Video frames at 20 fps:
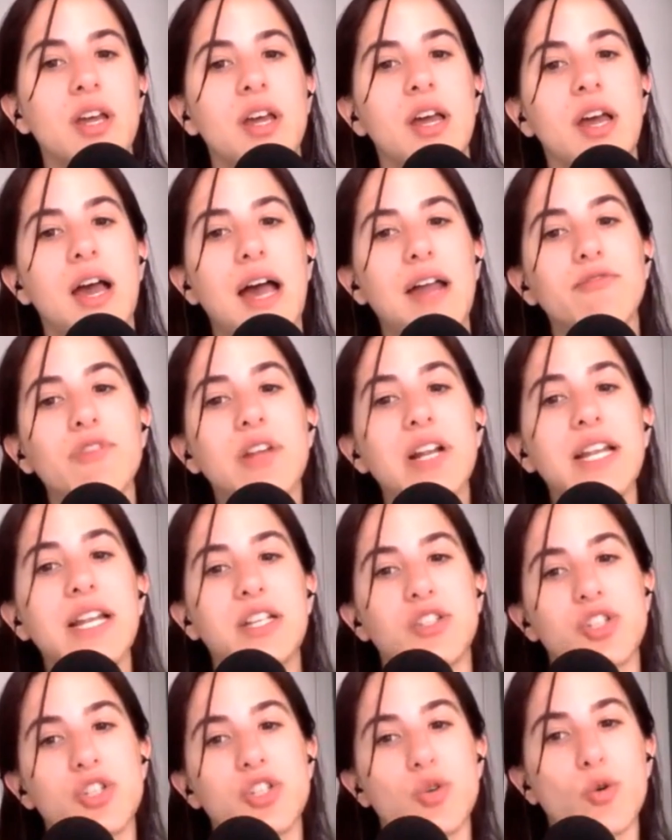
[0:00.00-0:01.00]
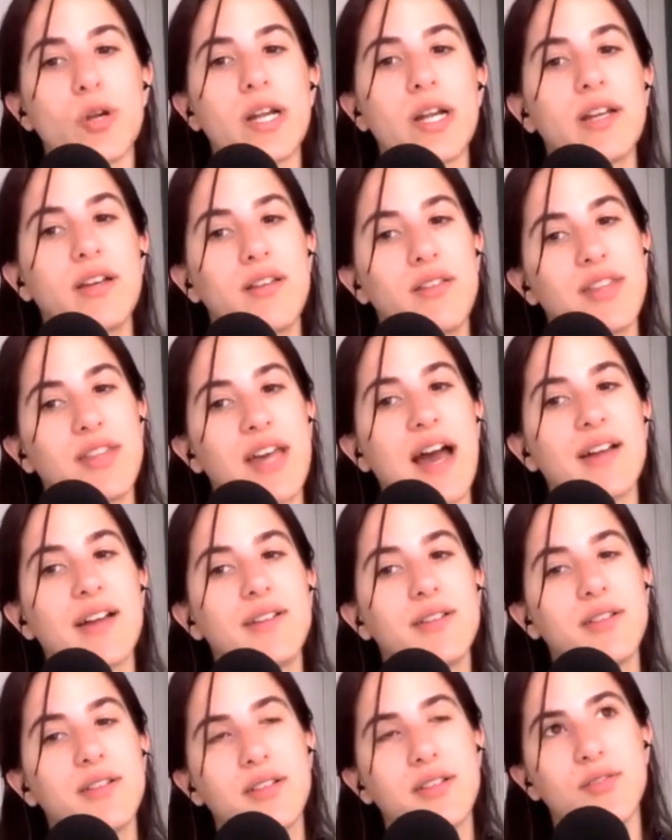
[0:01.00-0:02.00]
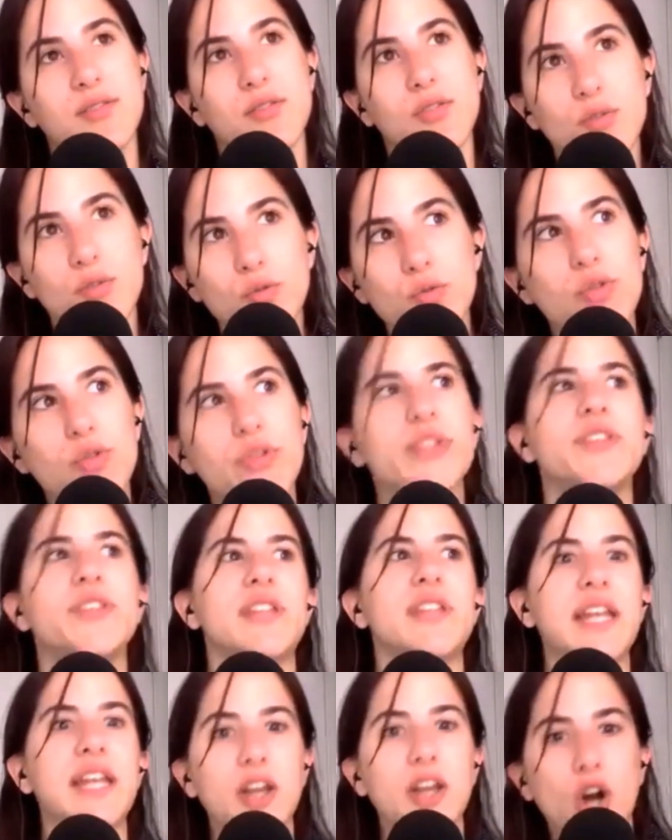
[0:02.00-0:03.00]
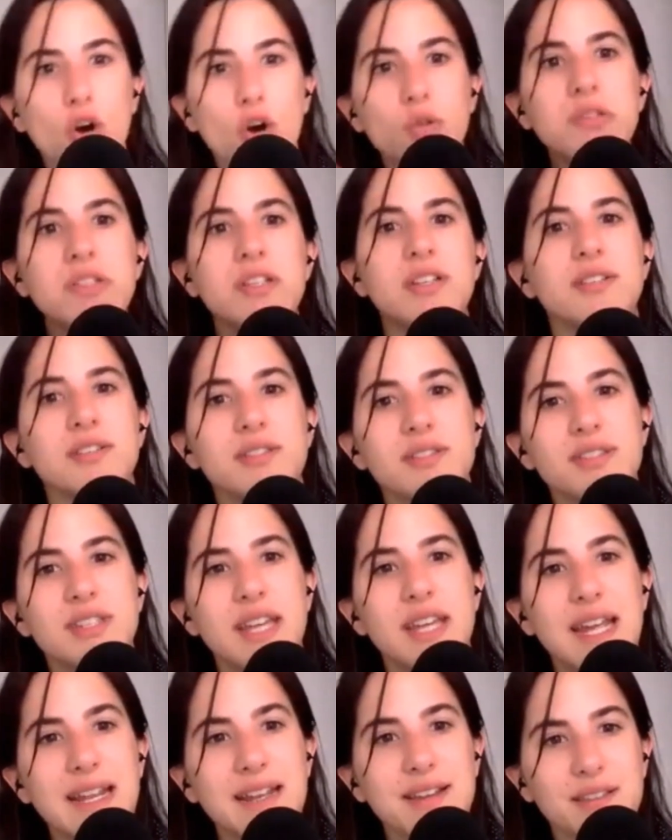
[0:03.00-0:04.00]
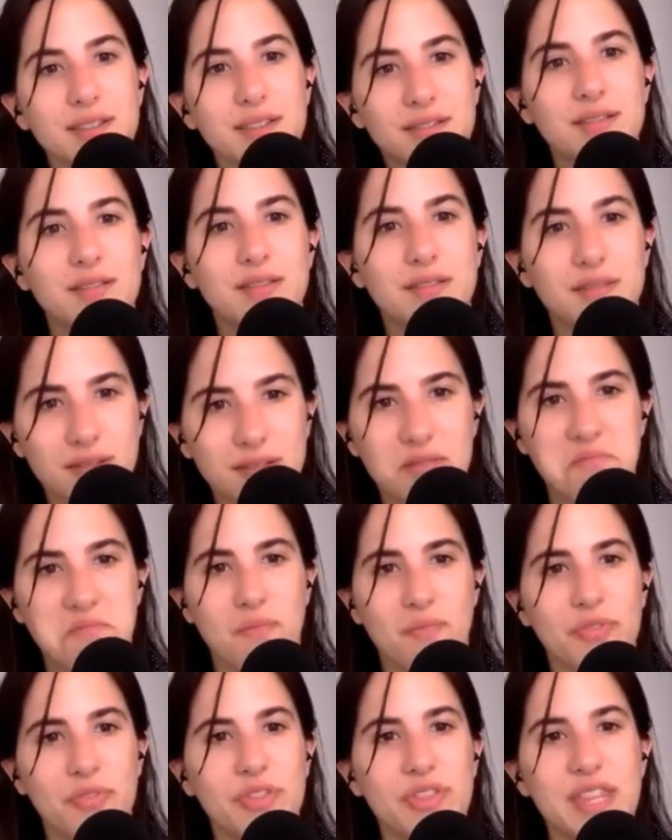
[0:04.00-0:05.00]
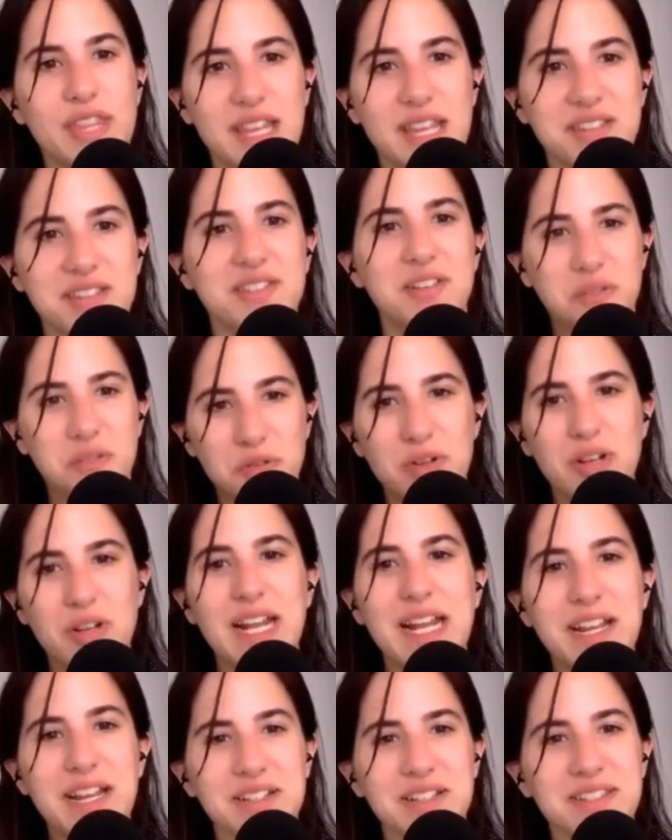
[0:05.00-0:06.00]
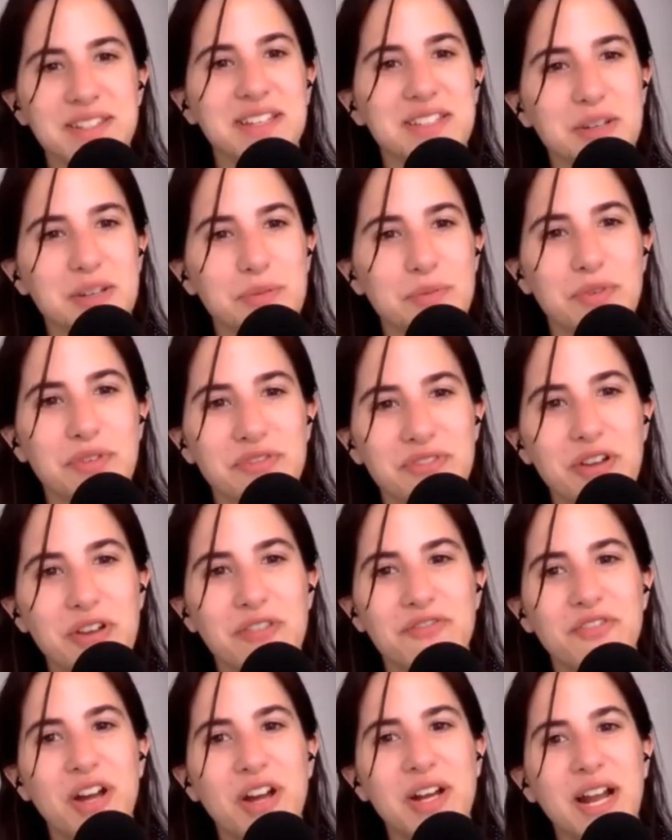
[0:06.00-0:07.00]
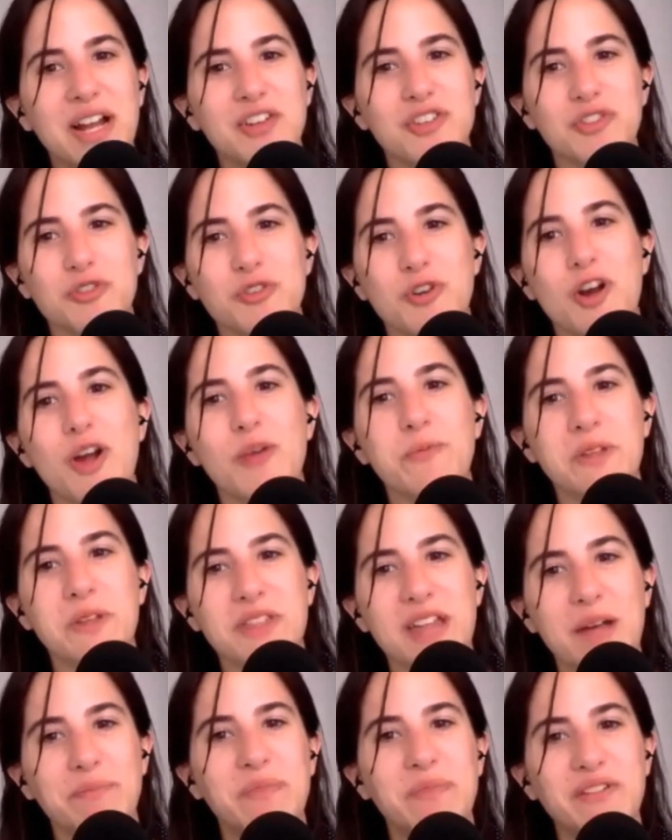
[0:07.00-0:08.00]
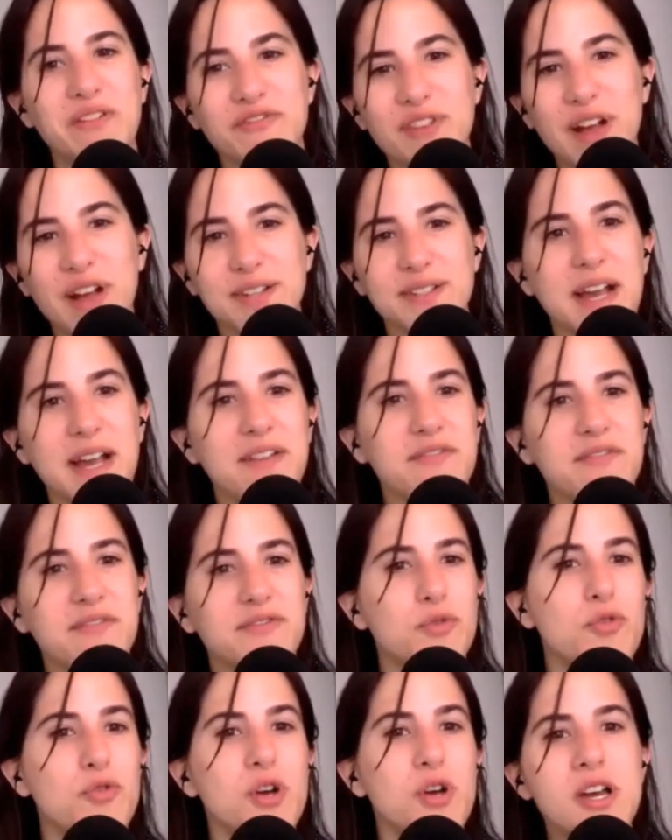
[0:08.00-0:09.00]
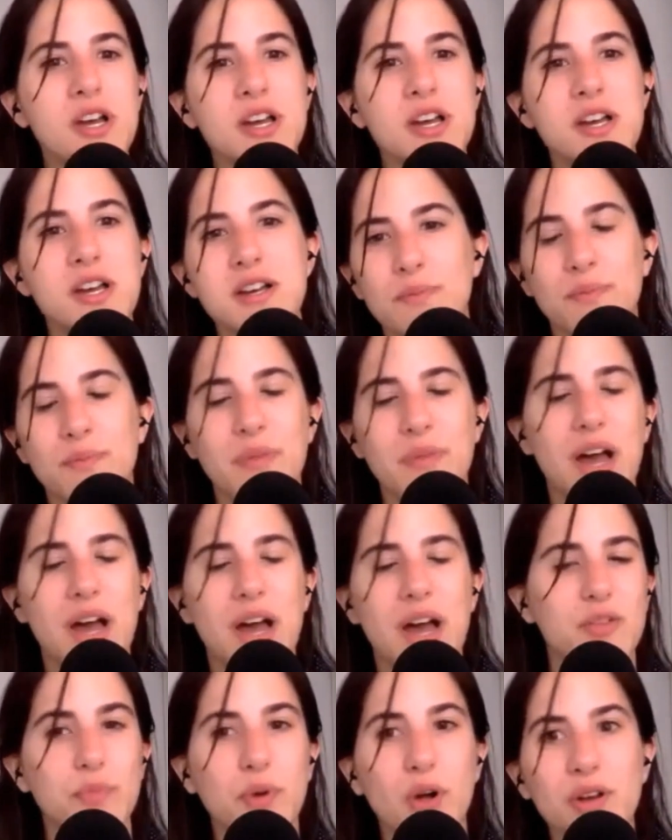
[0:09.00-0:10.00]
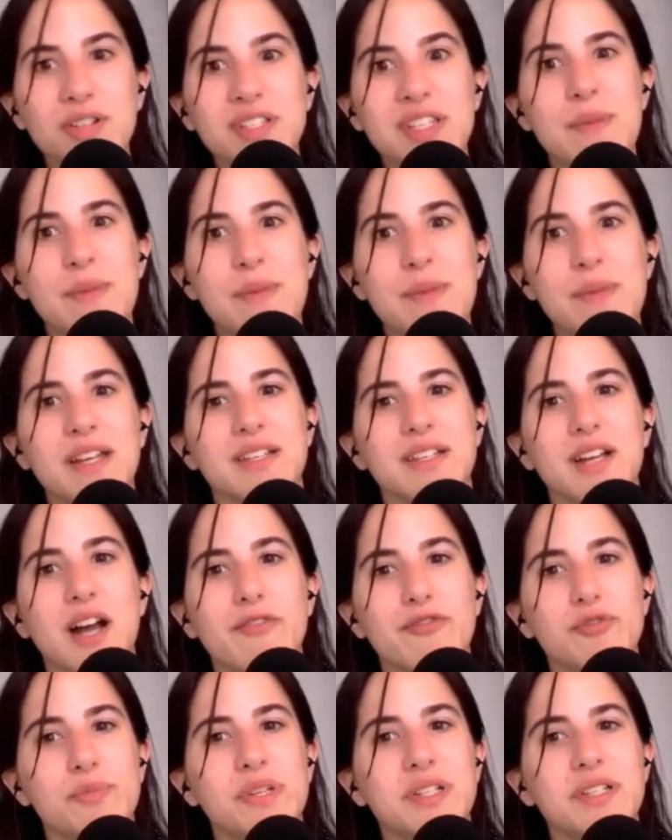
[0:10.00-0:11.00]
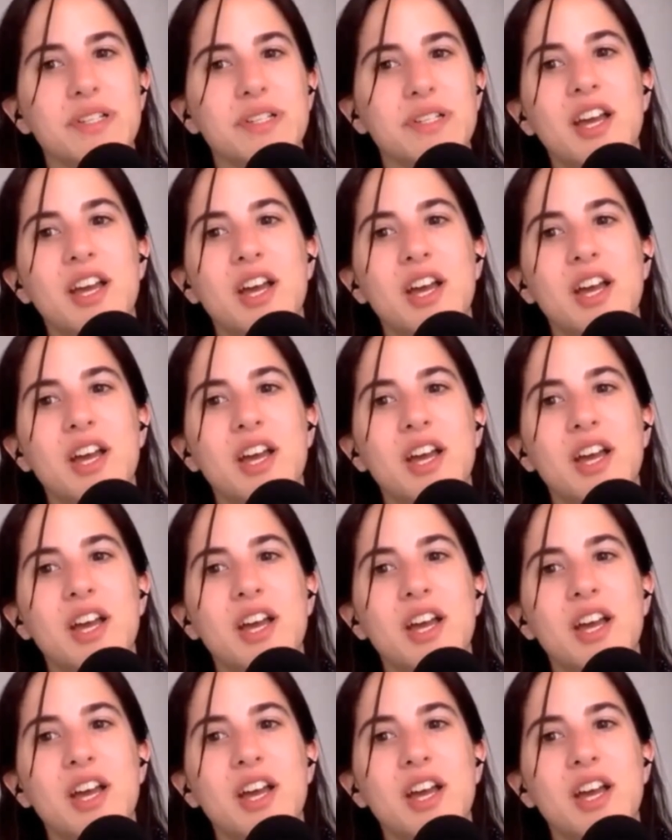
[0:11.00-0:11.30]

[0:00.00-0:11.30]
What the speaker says: and really ensuring that all the stakeholders in this ecosystem of financial crime, whether that be FATF or the policymakers in governments,